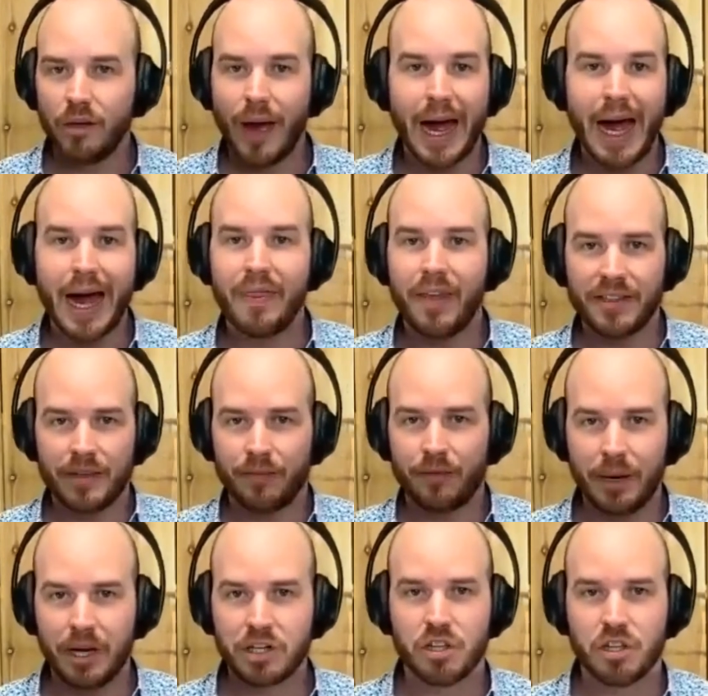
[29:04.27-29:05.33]
ad. That's
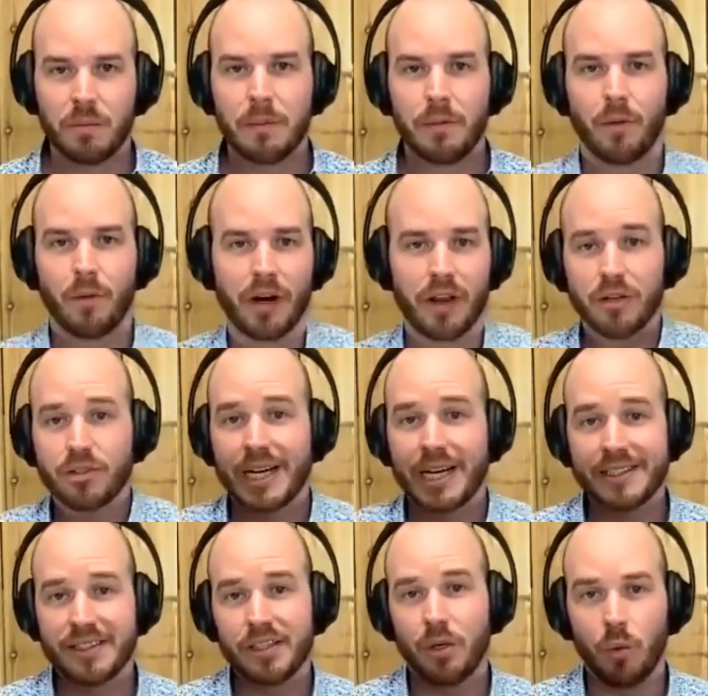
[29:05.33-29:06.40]
information that people want. And those ads
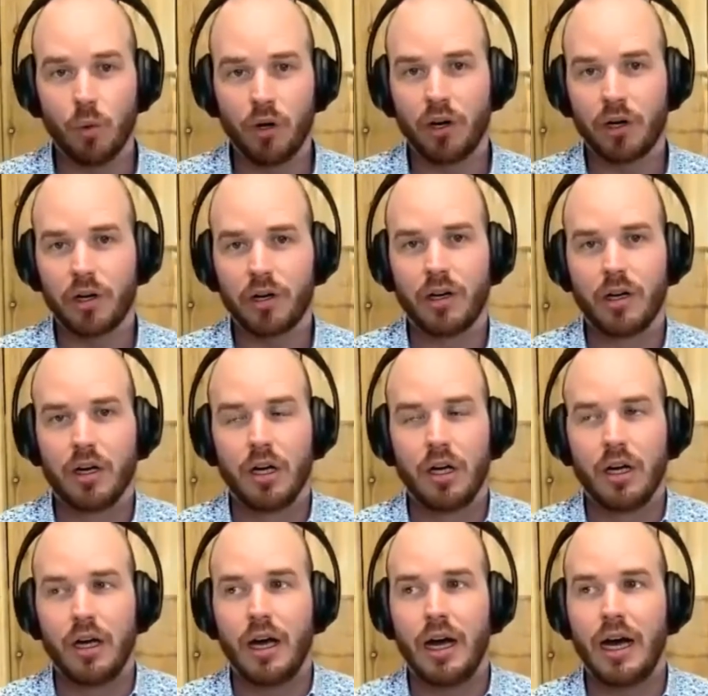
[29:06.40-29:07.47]
still work.
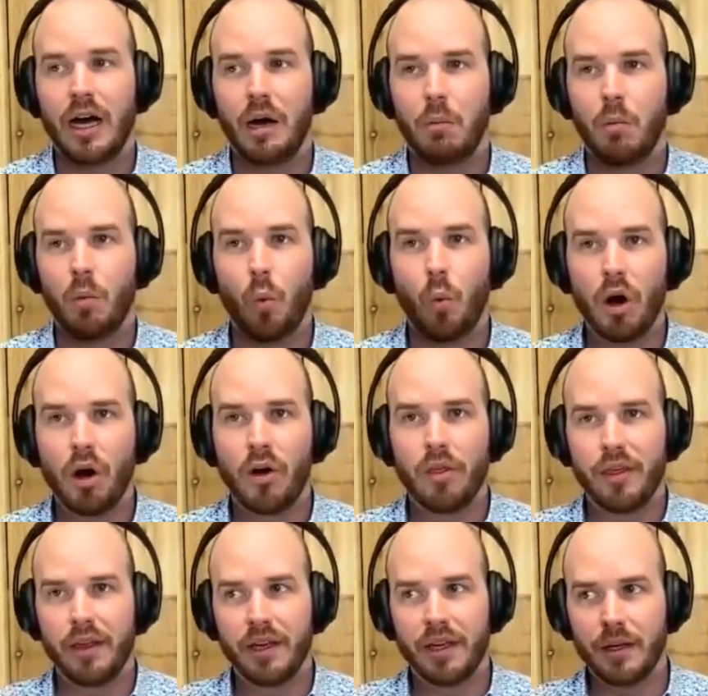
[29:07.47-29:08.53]
Where
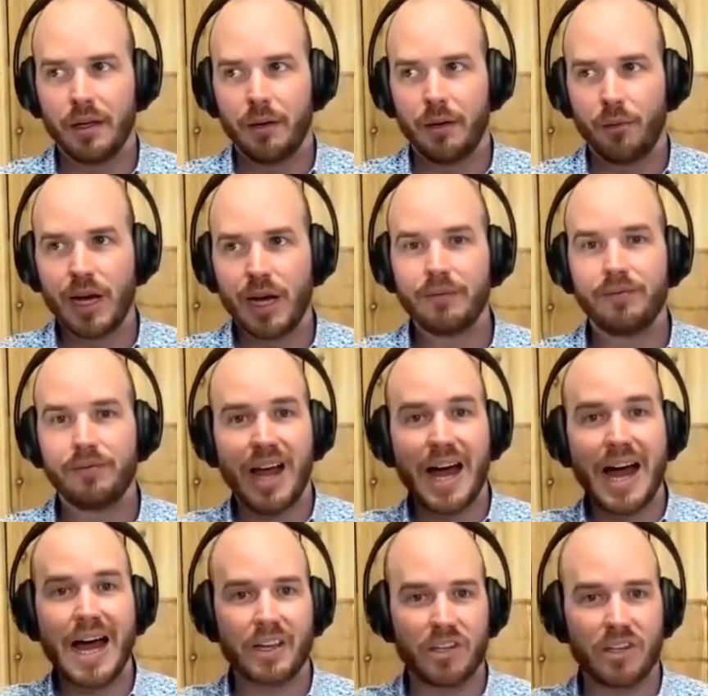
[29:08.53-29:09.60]
the red
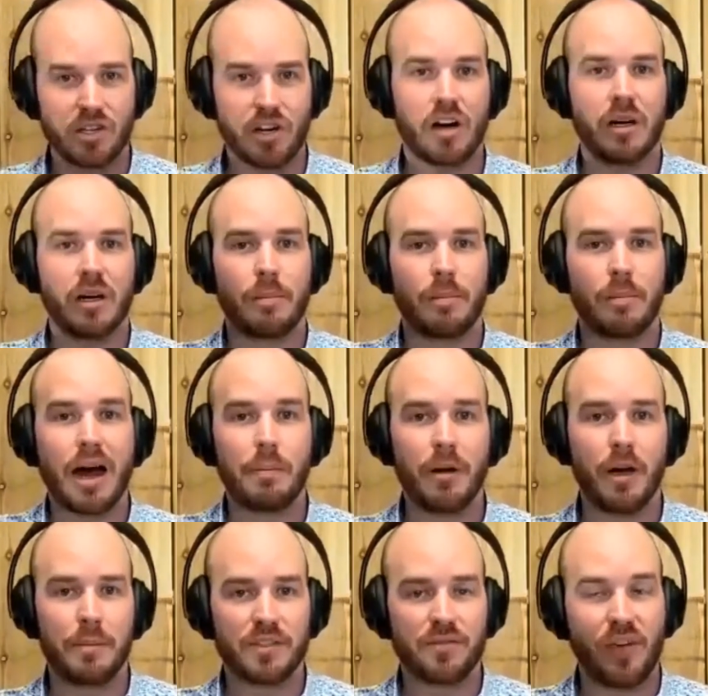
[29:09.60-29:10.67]
flag is starting to pop
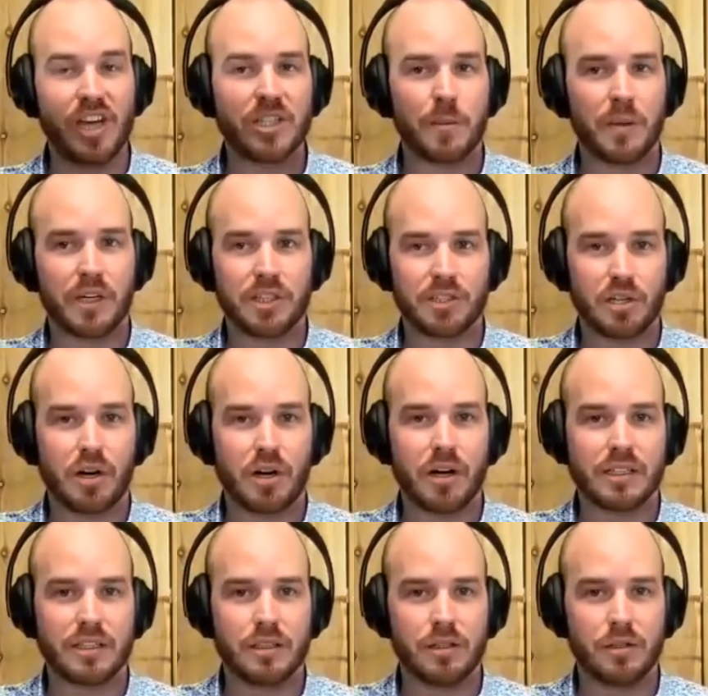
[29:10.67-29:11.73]
up is Facebook is starting
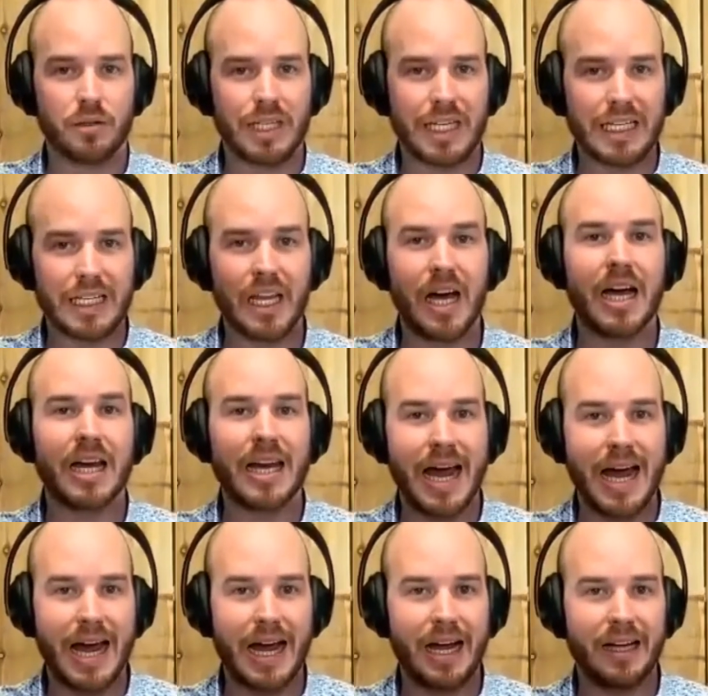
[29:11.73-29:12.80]
to decline
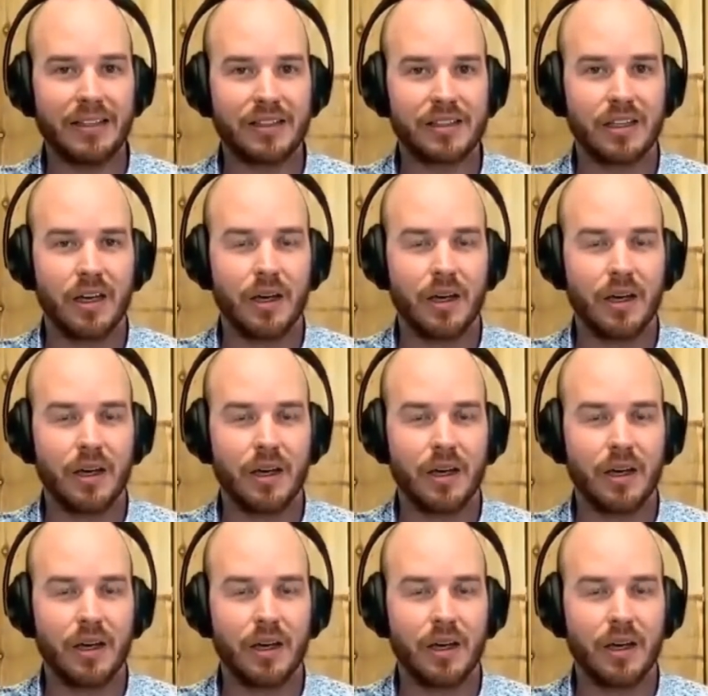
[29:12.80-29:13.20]
ads